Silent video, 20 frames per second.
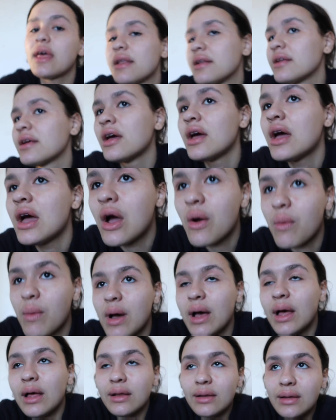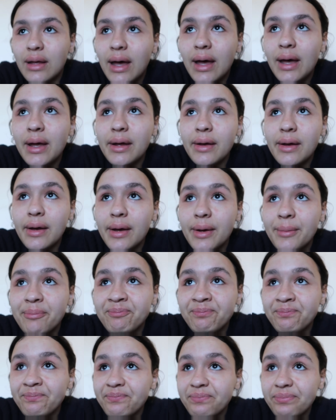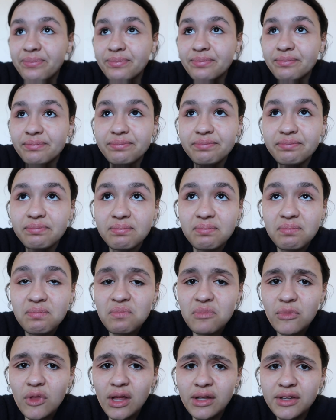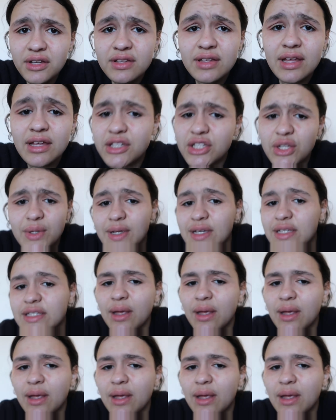in while I am just like doing